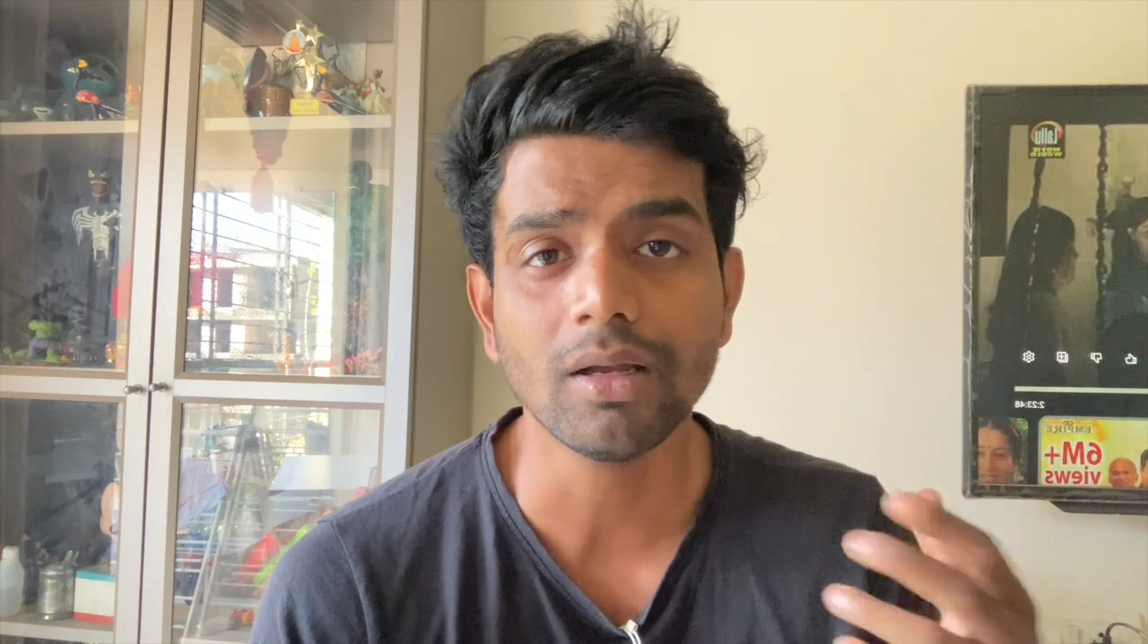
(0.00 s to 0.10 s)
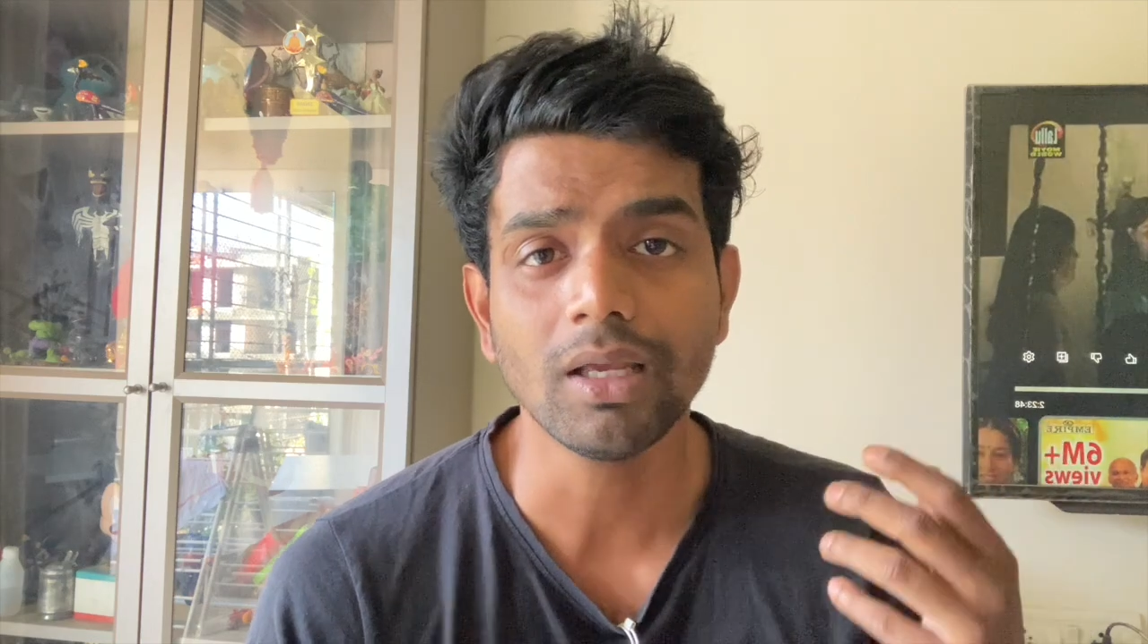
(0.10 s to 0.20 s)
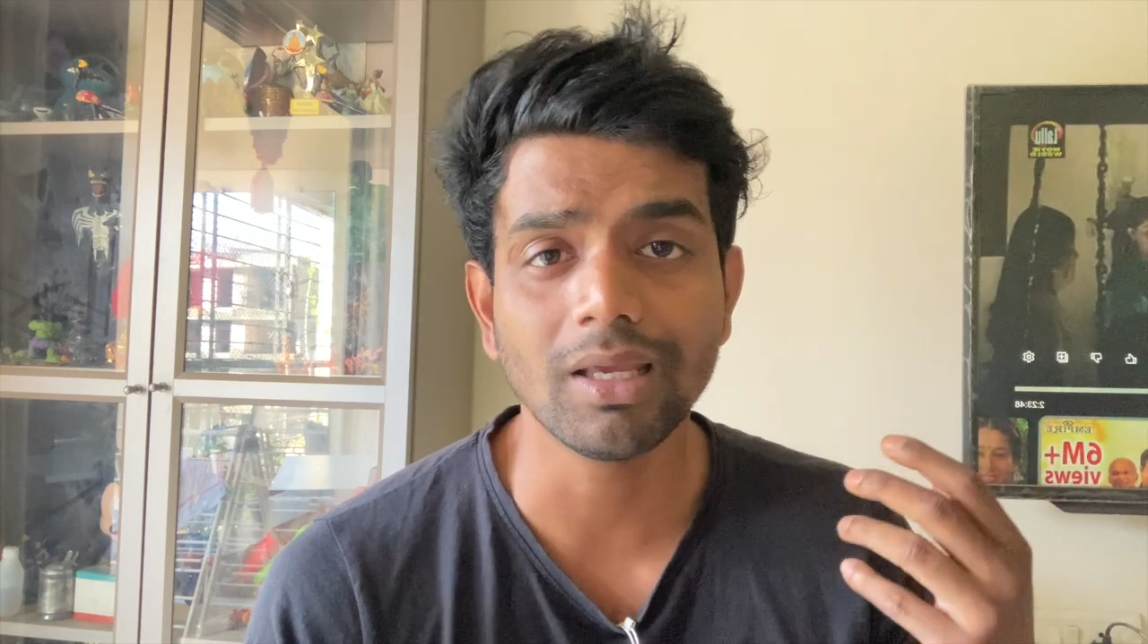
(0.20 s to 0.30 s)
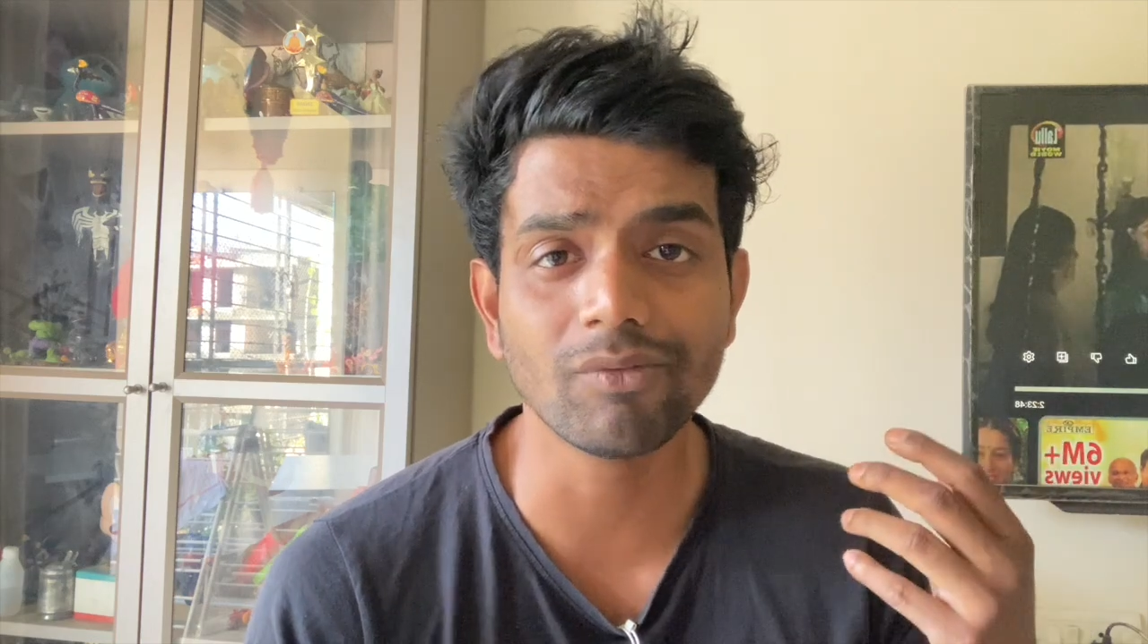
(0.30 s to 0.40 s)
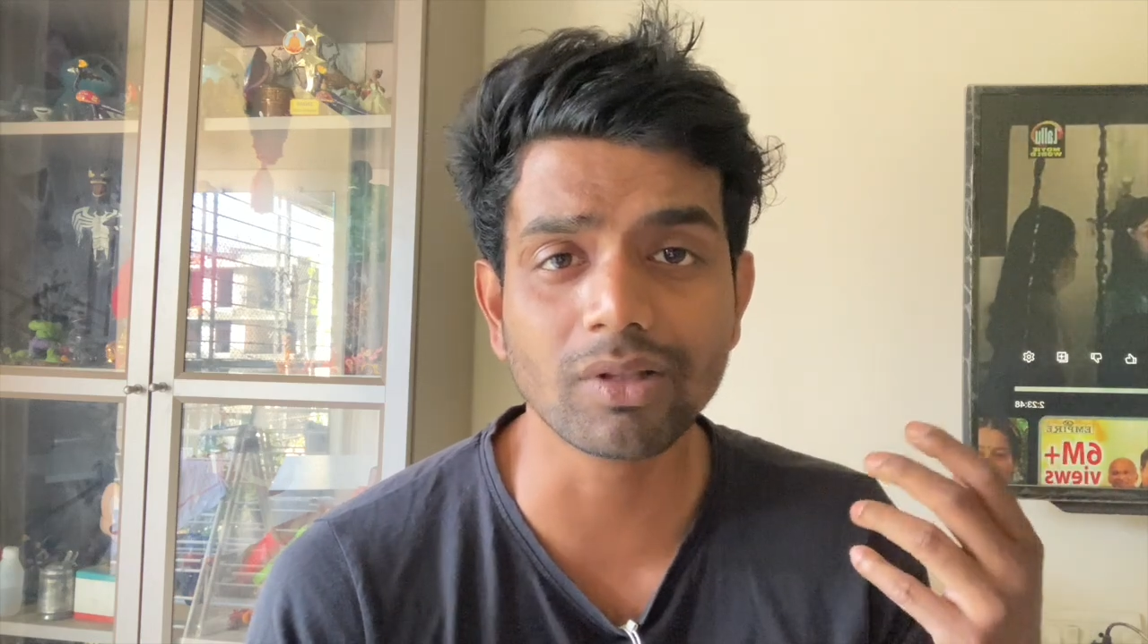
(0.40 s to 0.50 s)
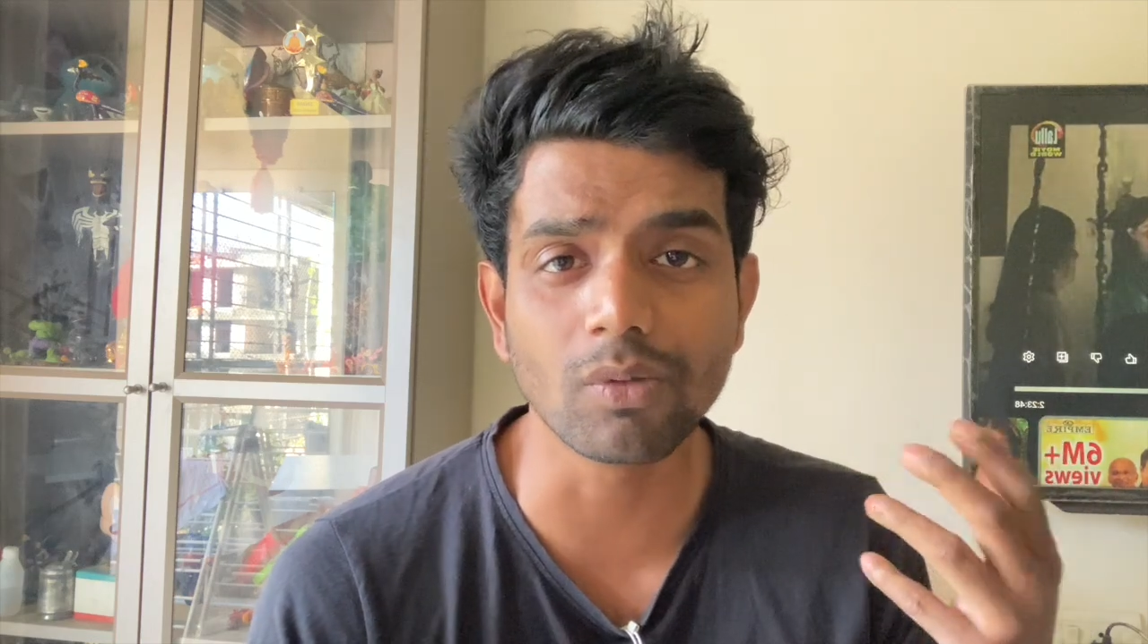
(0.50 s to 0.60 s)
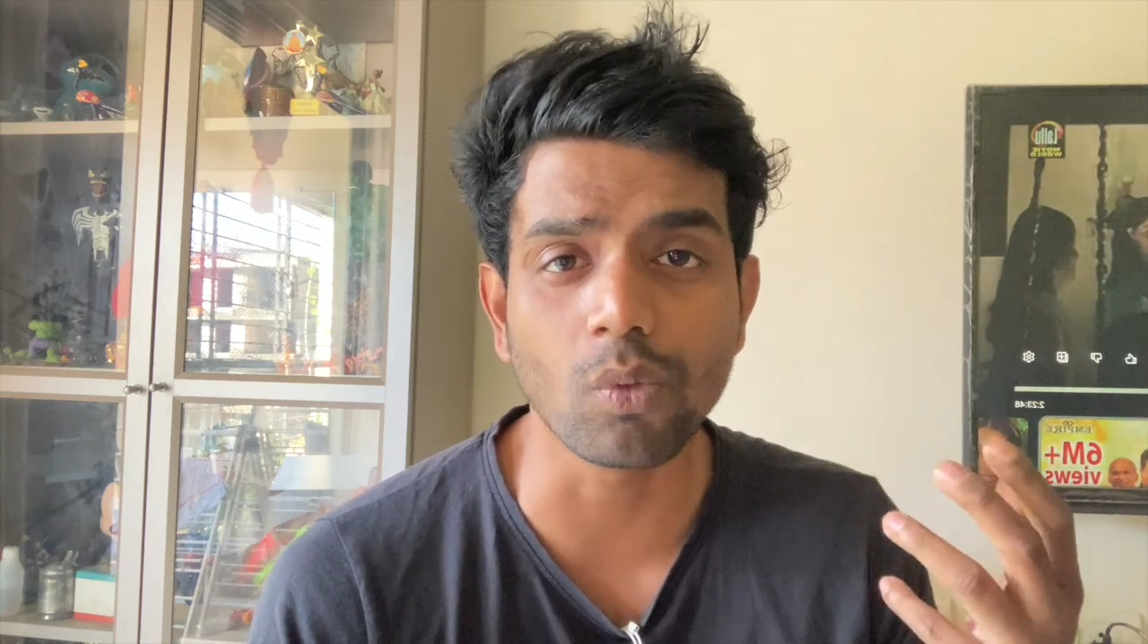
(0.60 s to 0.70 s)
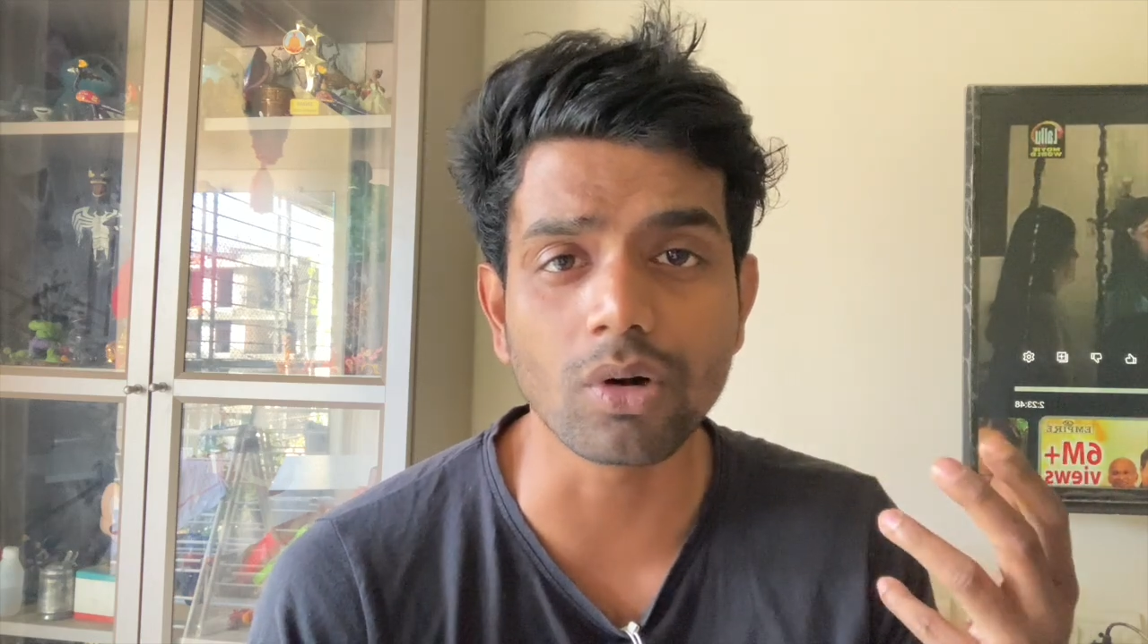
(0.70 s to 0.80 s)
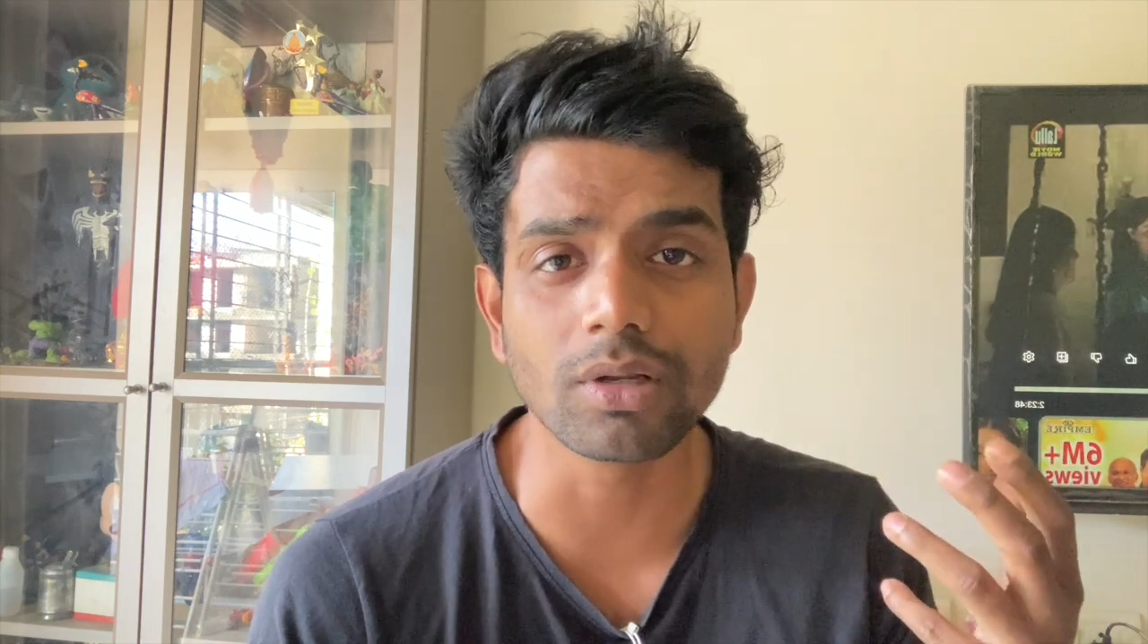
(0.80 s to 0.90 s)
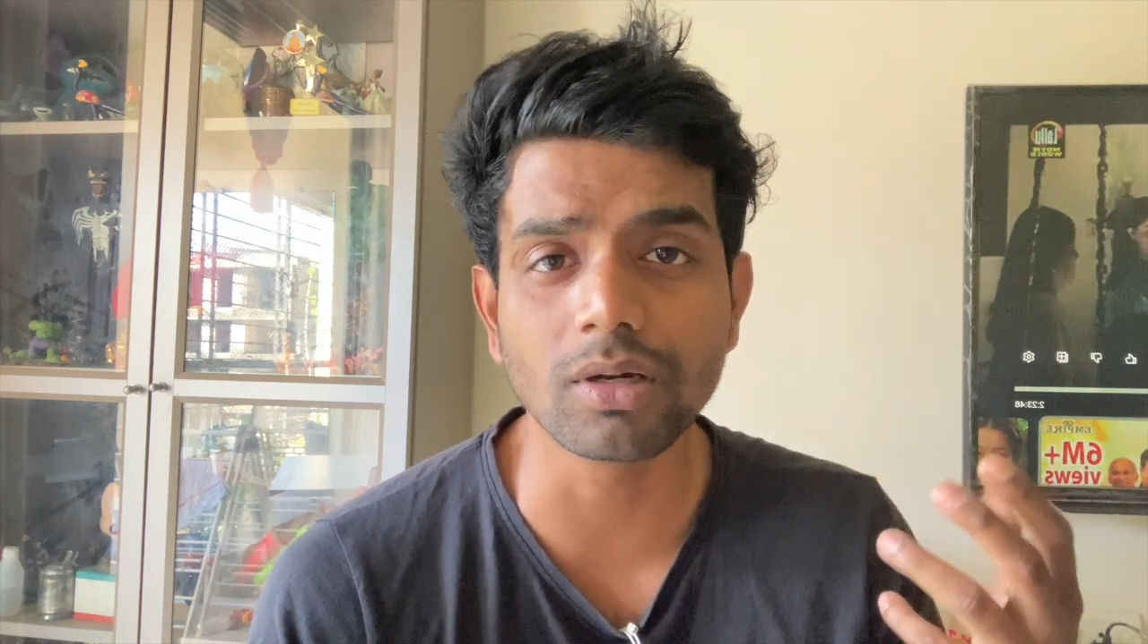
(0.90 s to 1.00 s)
even the
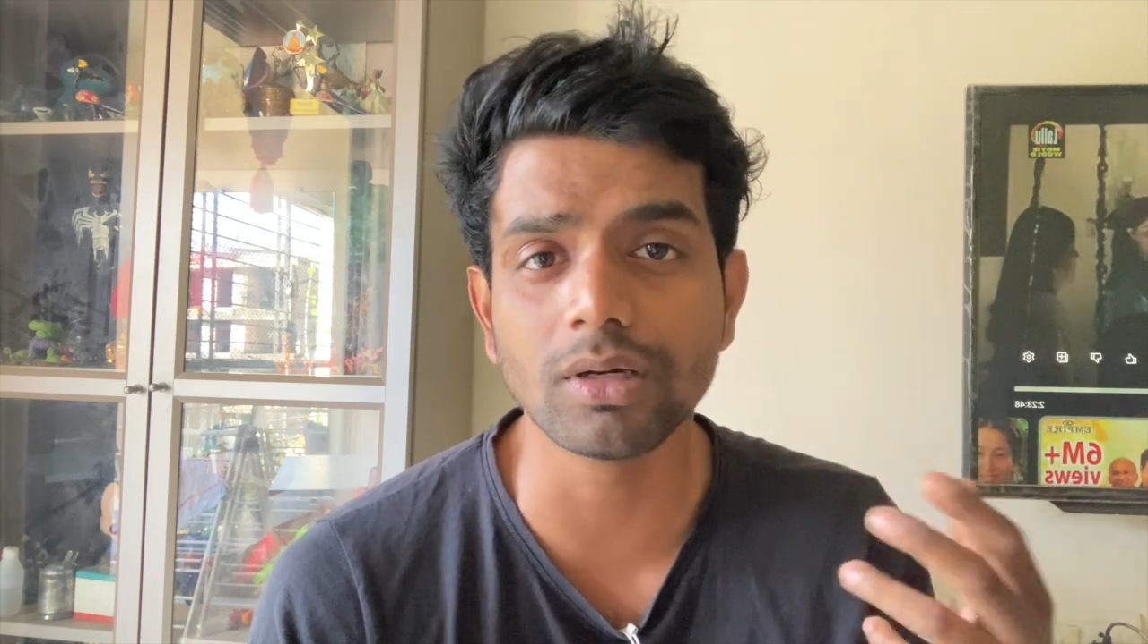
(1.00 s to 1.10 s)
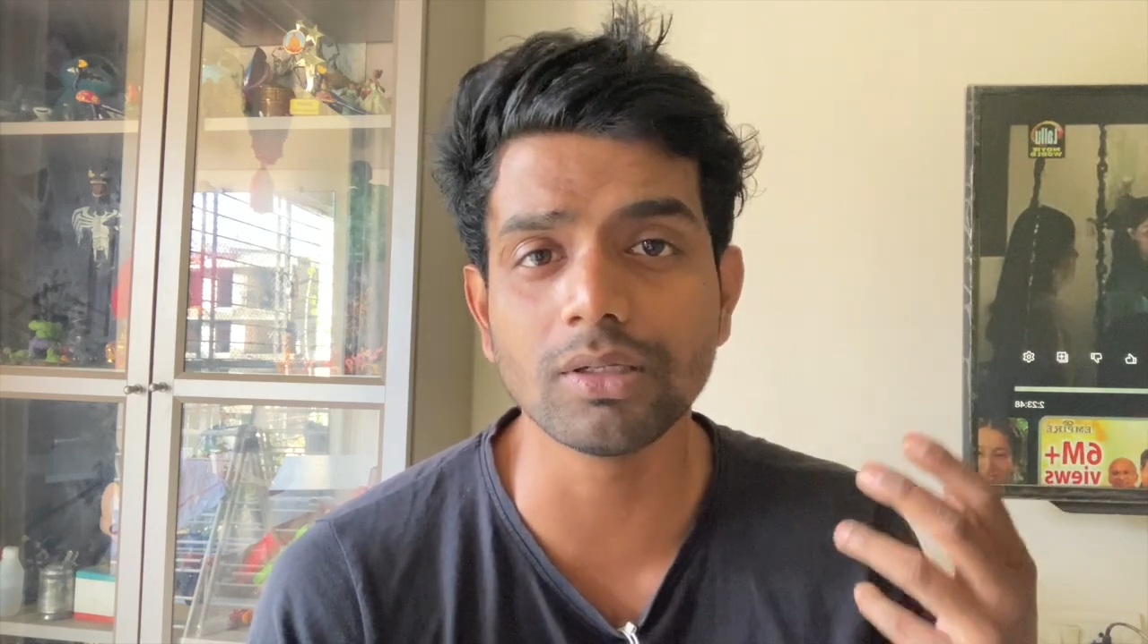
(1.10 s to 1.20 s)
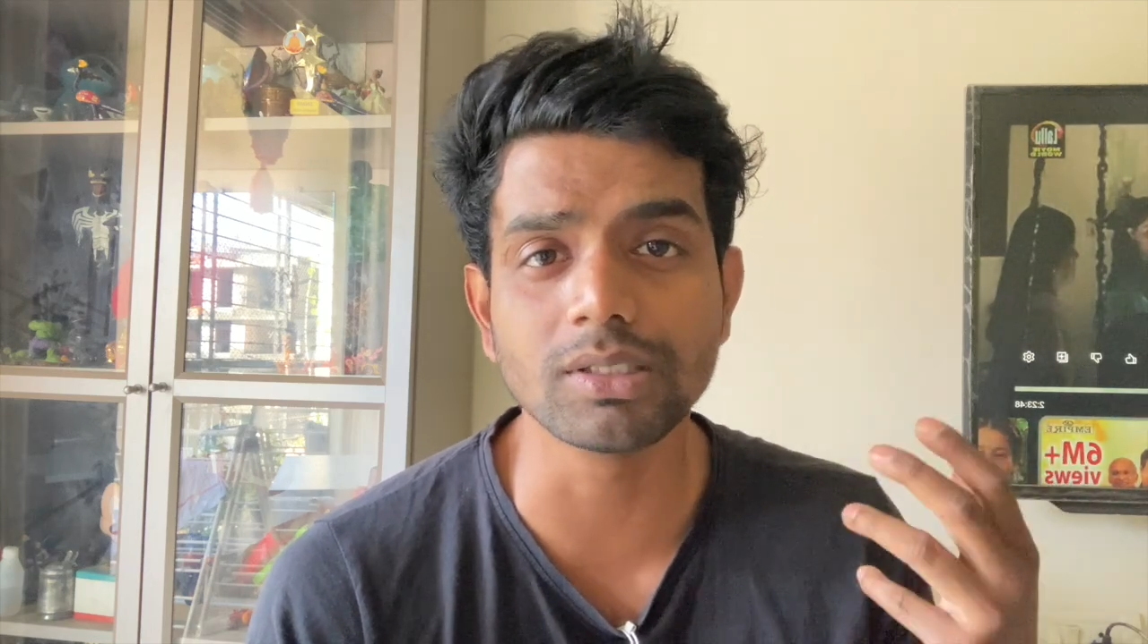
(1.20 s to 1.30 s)
watercolor,